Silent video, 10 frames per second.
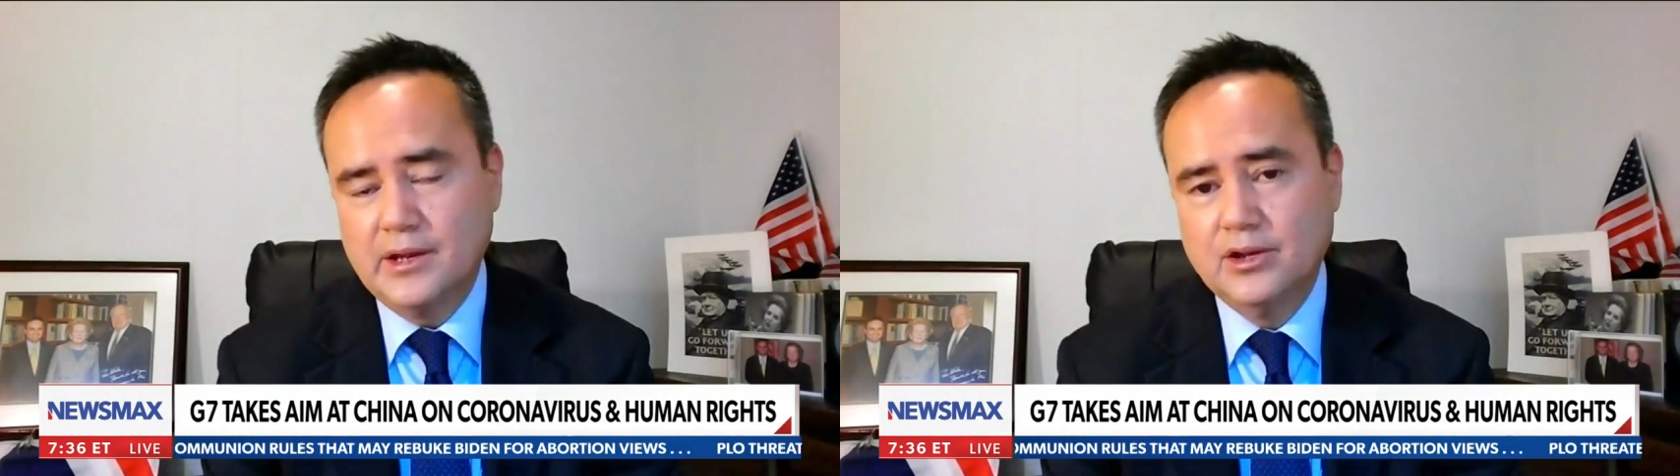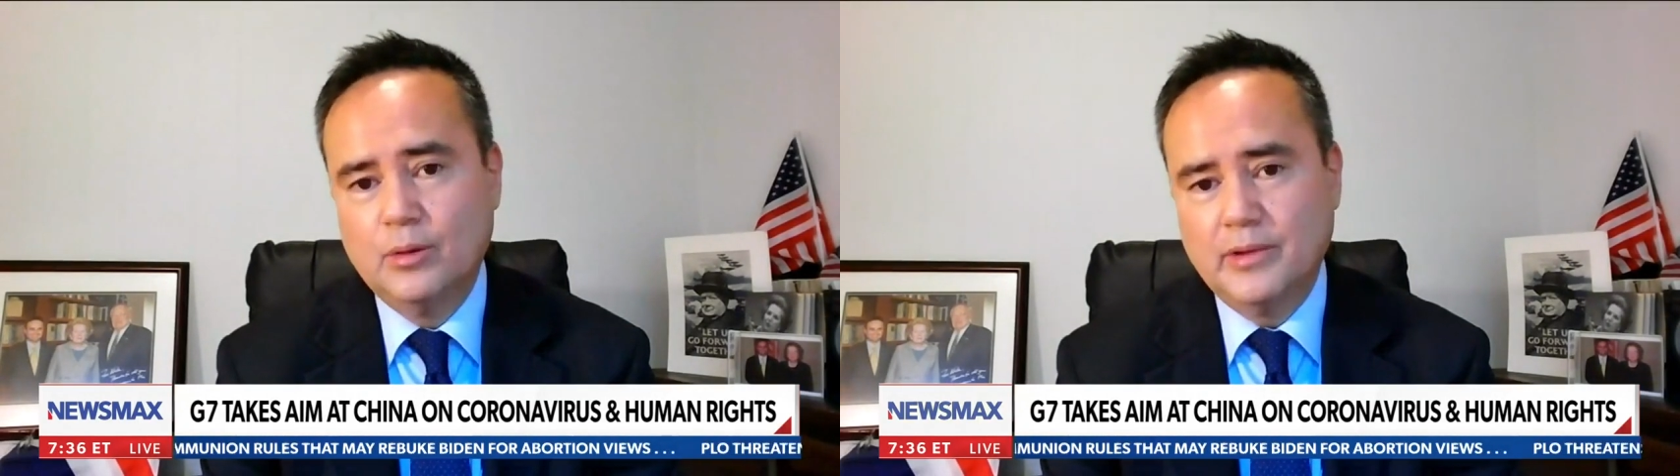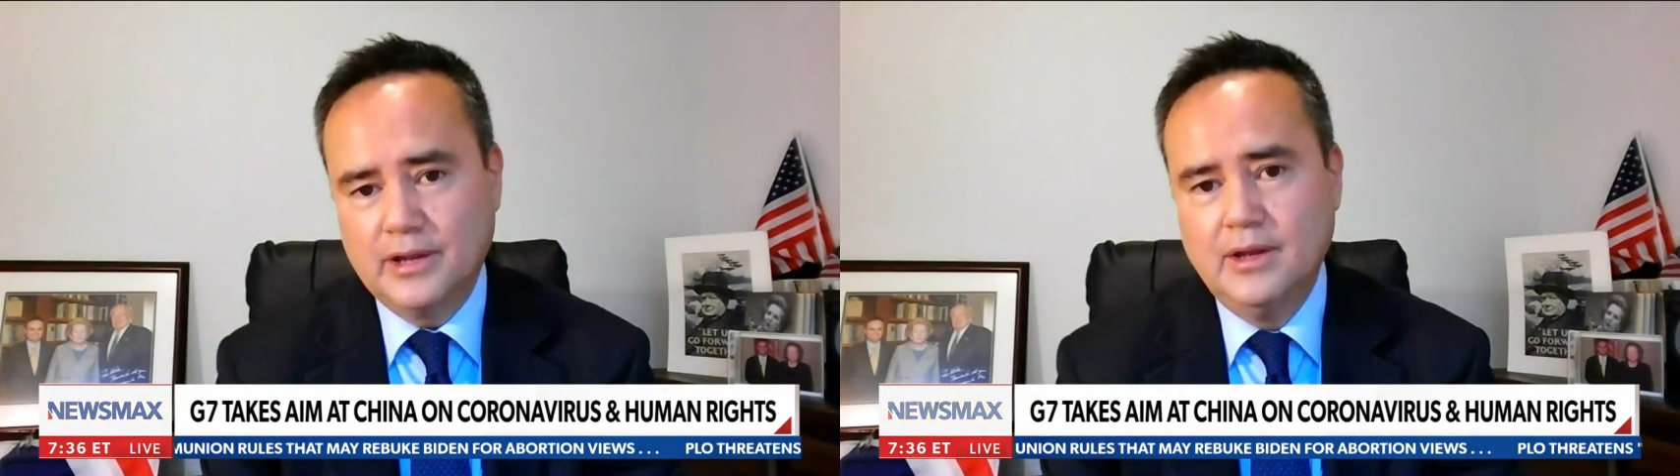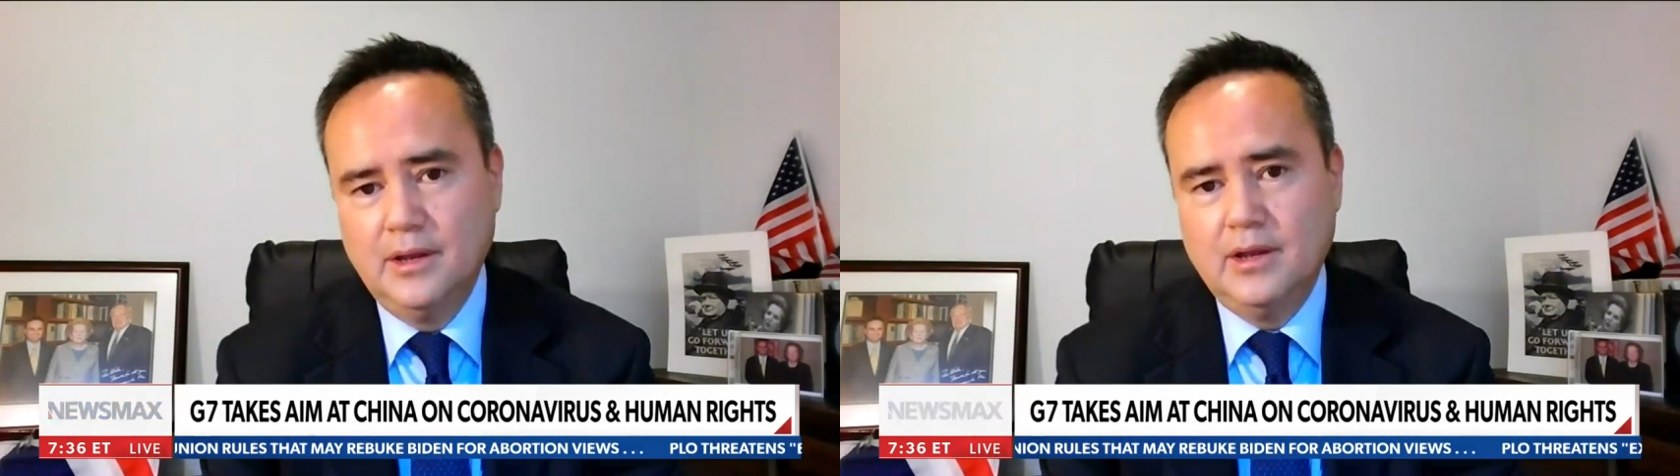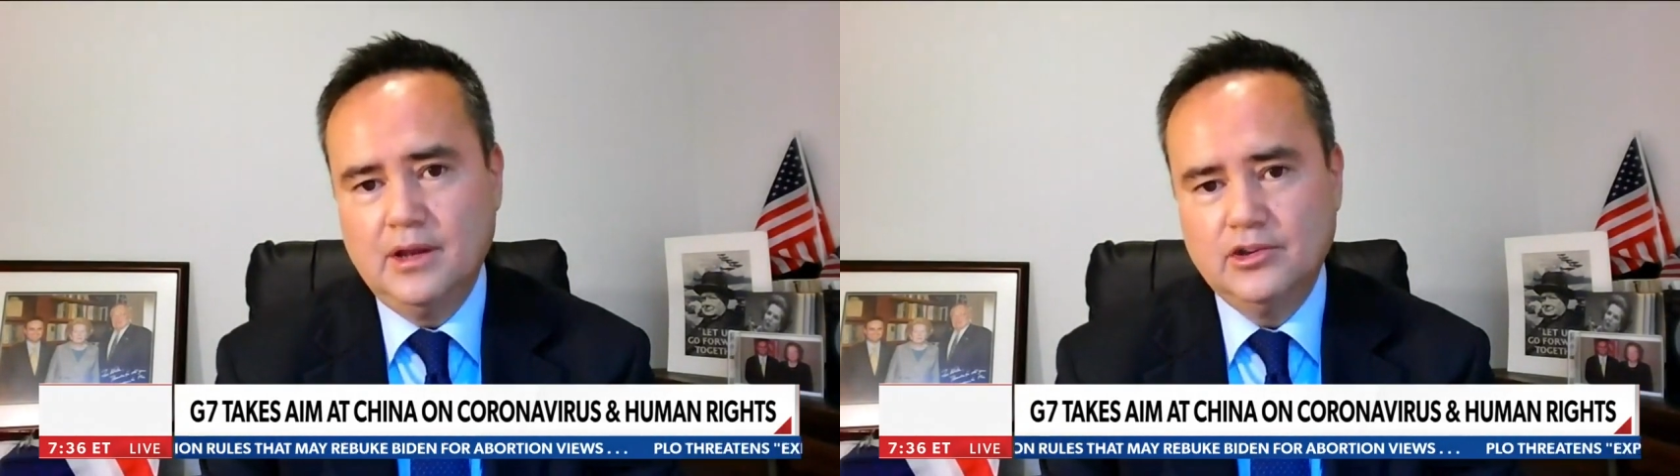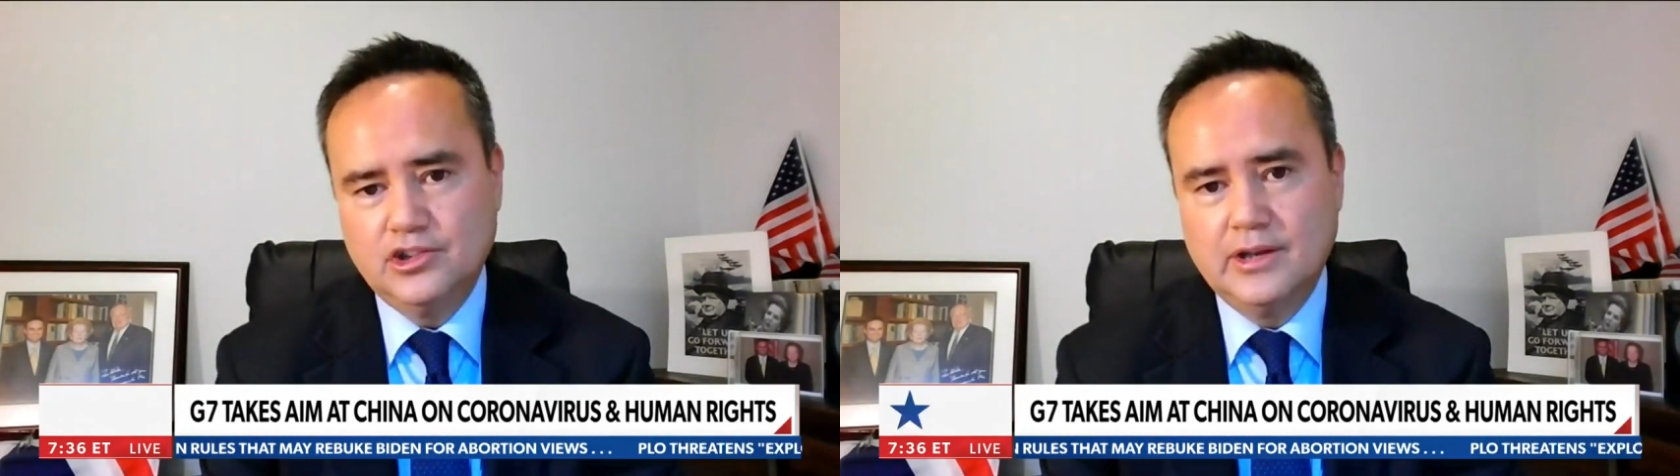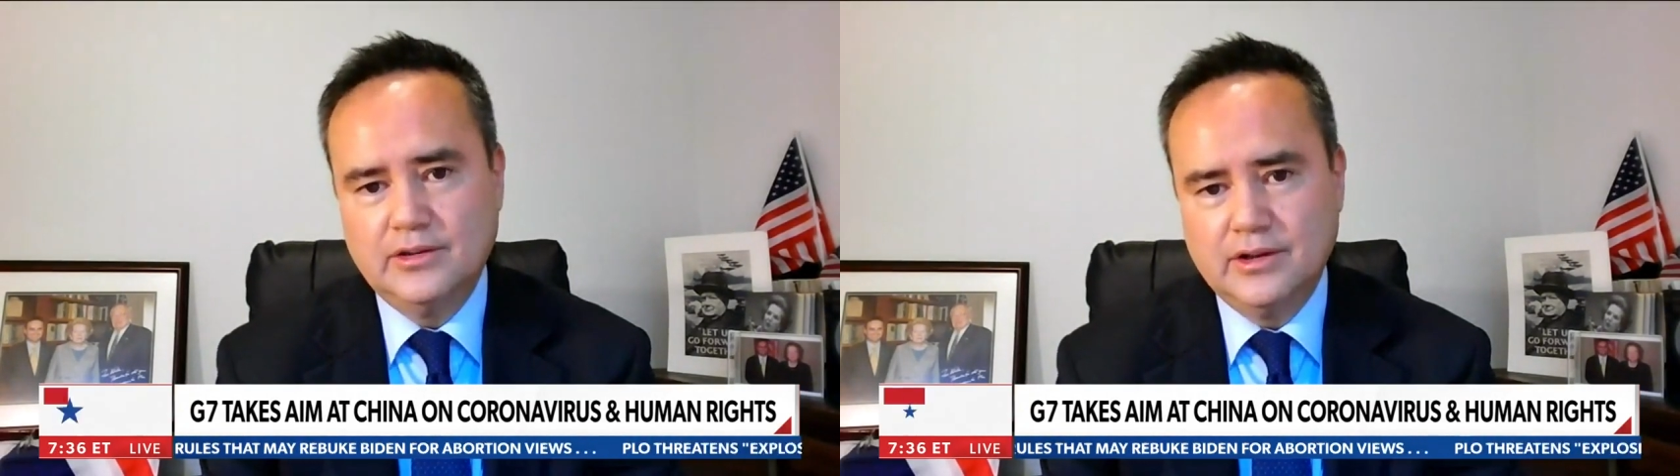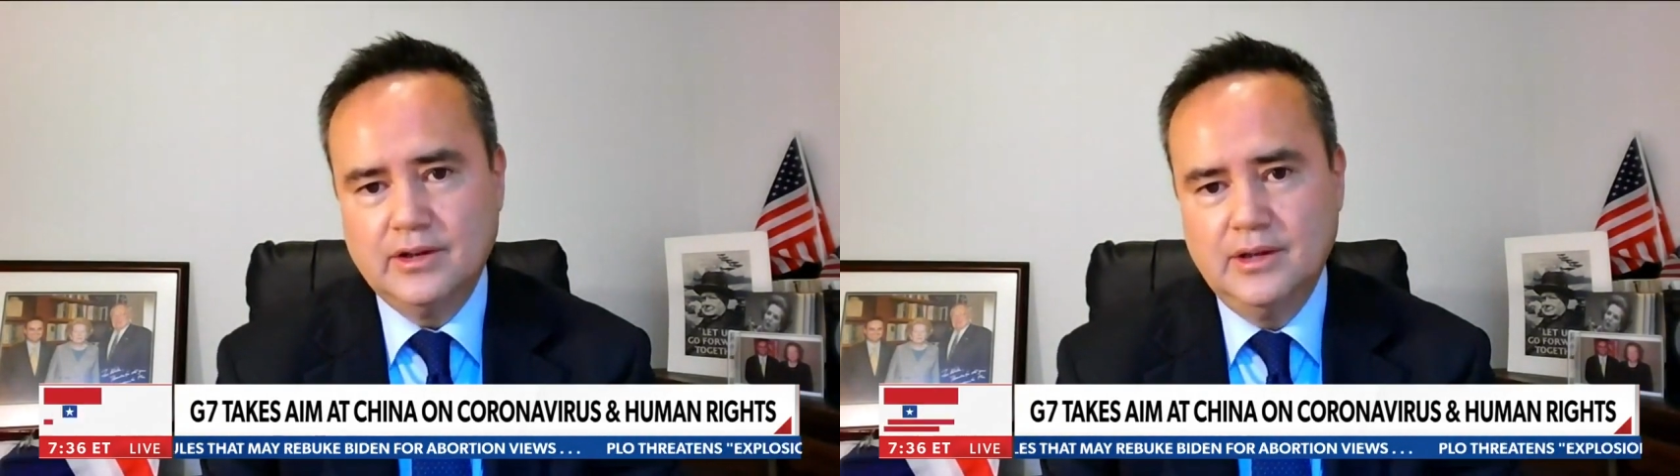economic
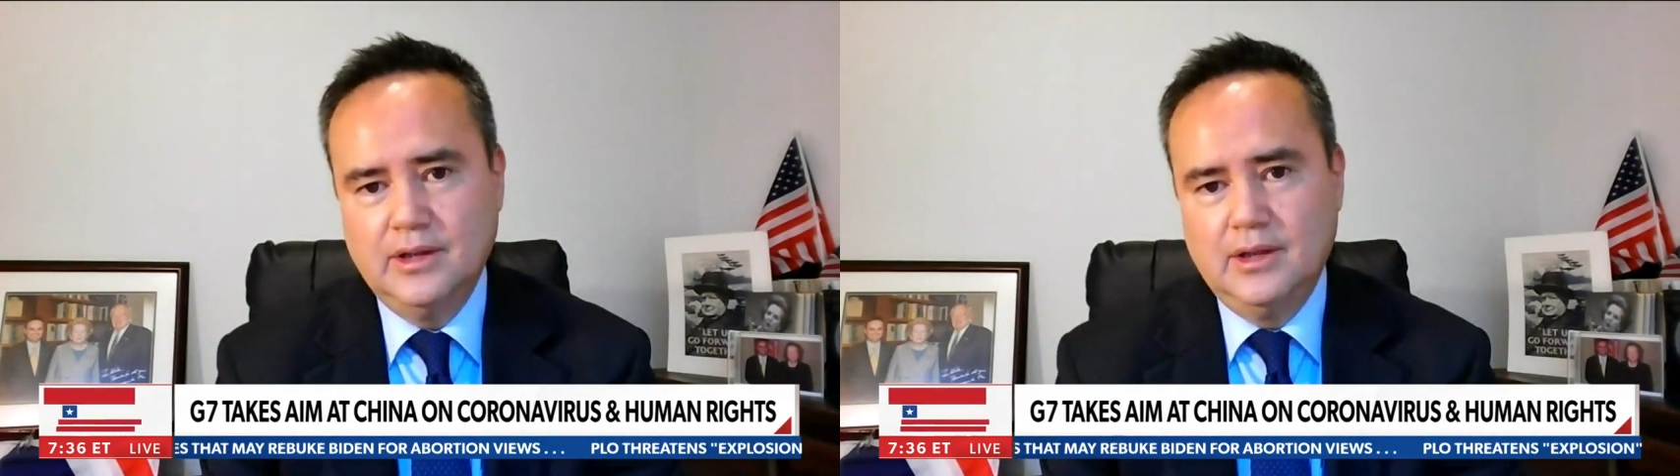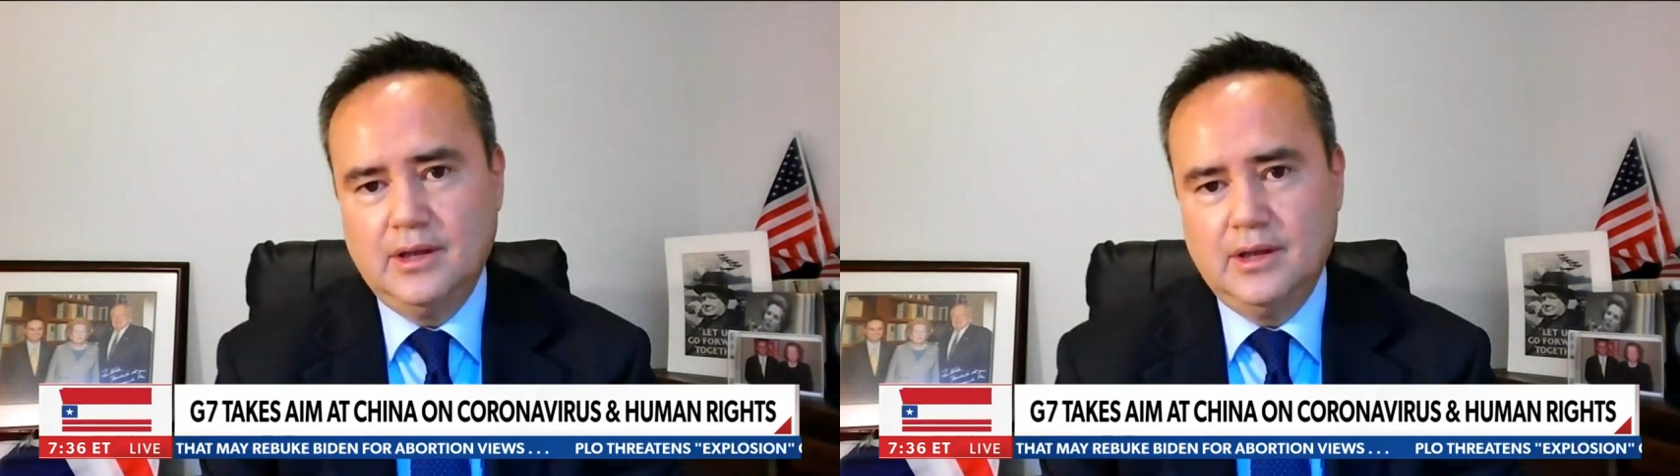agenda.